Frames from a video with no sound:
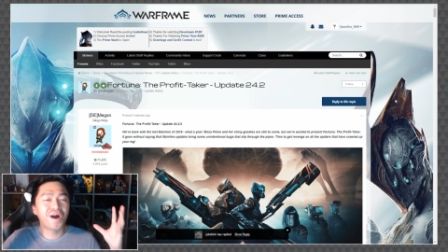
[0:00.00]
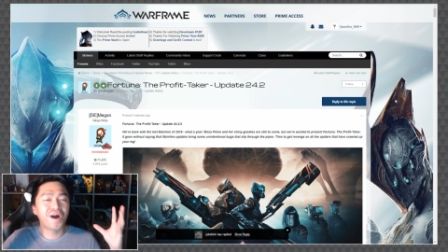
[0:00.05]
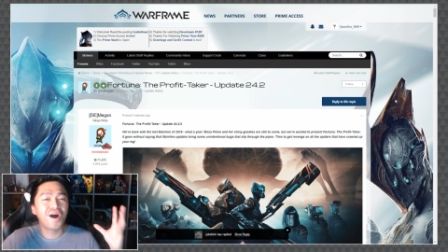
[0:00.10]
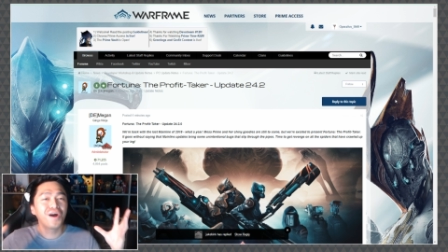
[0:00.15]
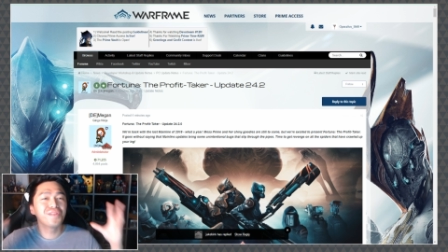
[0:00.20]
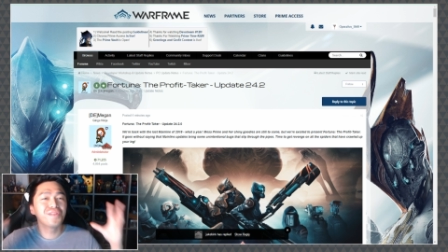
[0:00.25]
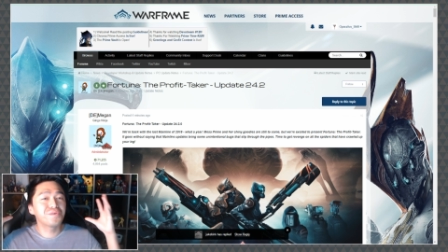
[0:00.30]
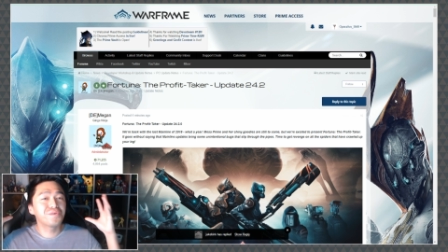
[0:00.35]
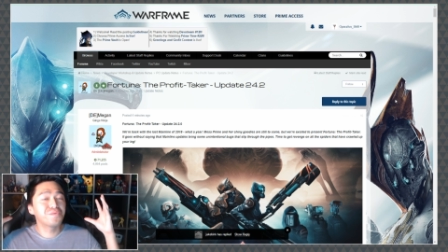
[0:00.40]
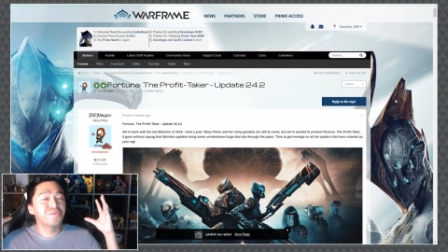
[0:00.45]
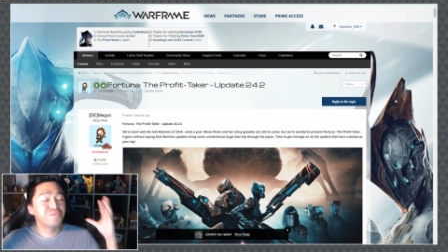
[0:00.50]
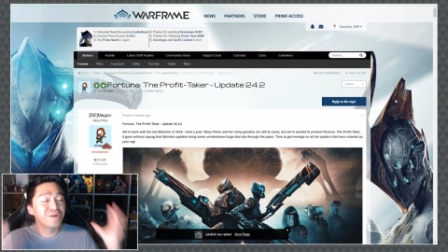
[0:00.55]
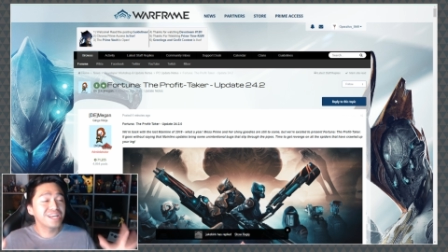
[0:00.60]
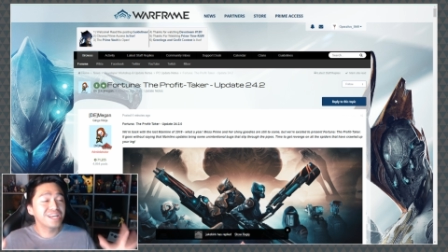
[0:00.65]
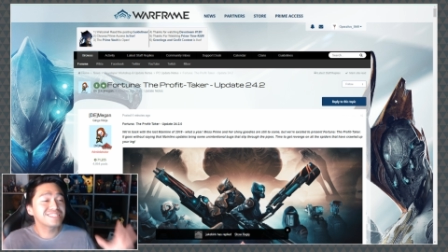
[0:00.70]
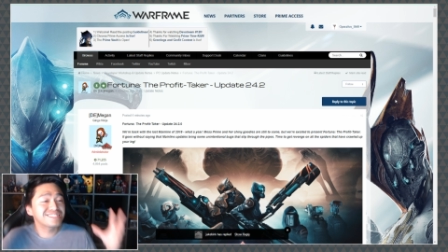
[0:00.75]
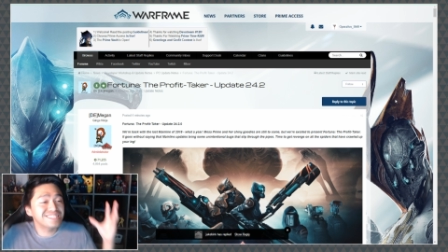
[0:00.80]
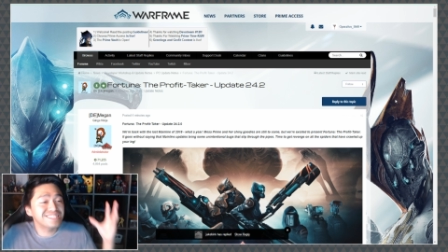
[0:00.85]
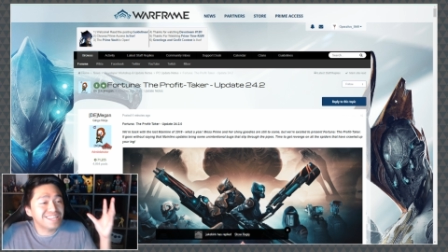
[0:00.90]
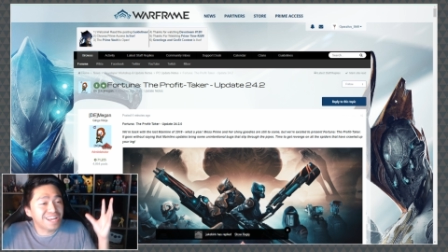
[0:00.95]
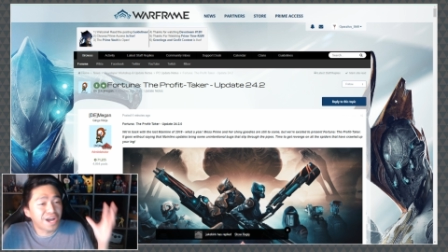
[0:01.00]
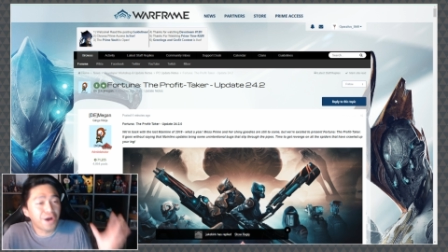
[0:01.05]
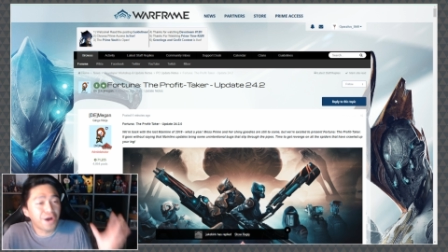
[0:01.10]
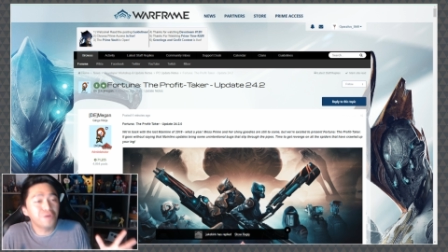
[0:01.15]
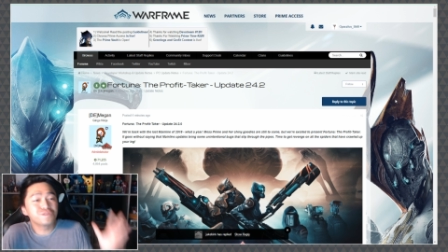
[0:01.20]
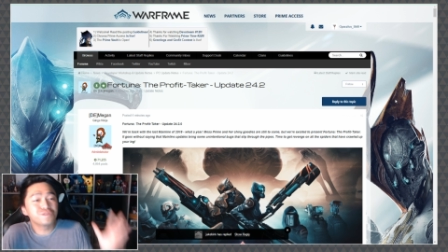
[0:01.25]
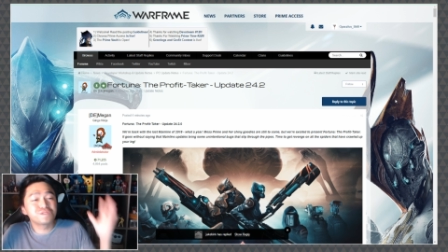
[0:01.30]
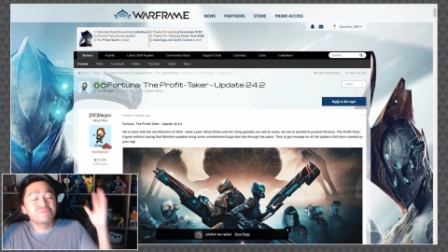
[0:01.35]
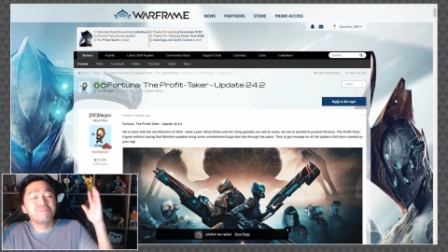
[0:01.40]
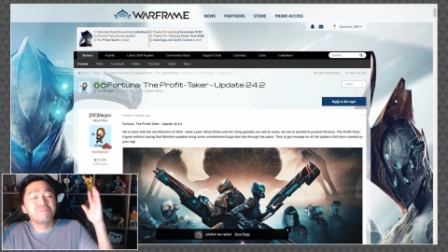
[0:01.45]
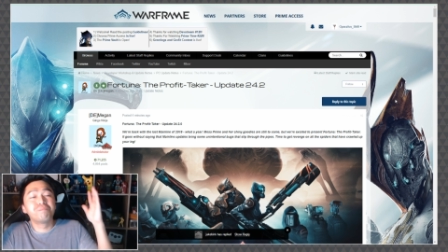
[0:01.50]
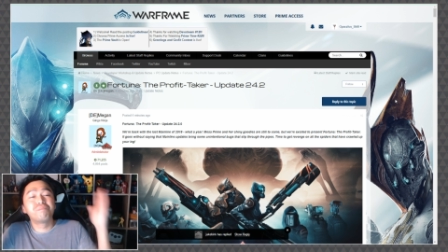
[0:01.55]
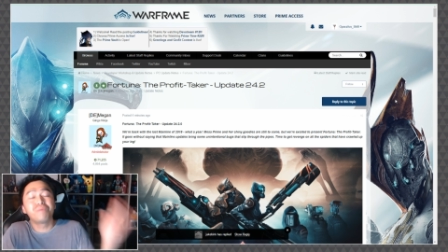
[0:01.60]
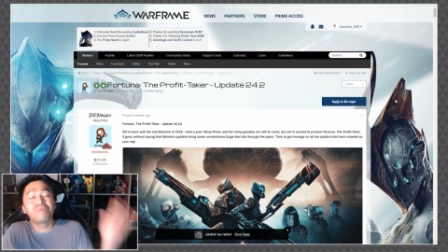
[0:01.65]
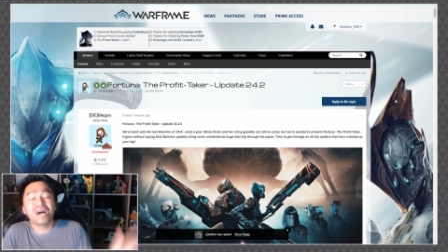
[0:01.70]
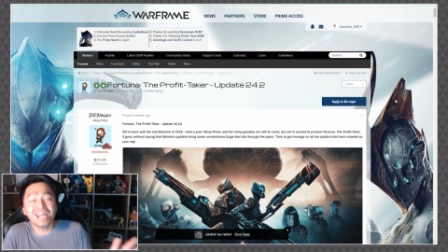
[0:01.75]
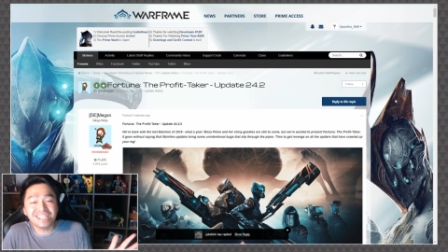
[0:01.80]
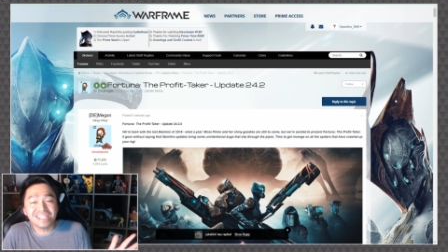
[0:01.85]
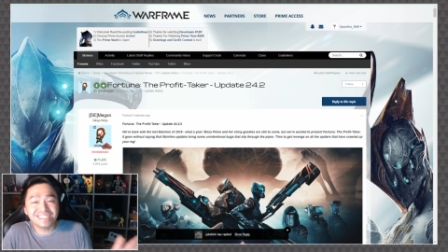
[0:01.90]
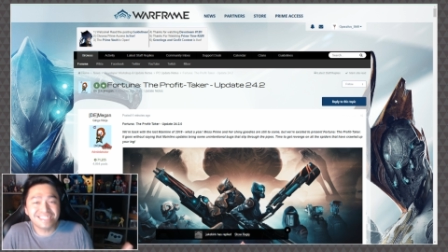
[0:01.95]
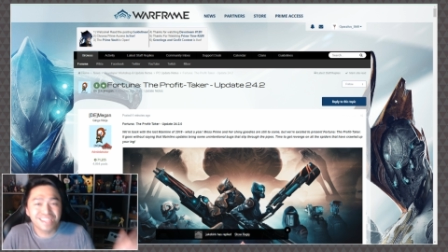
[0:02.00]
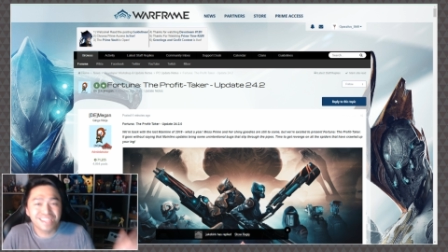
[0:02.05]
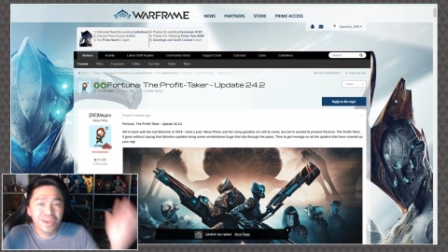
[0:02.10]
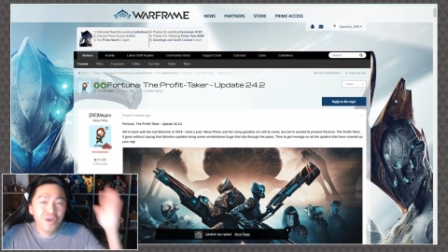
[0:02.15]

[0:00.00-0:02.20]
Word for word: on the west coast but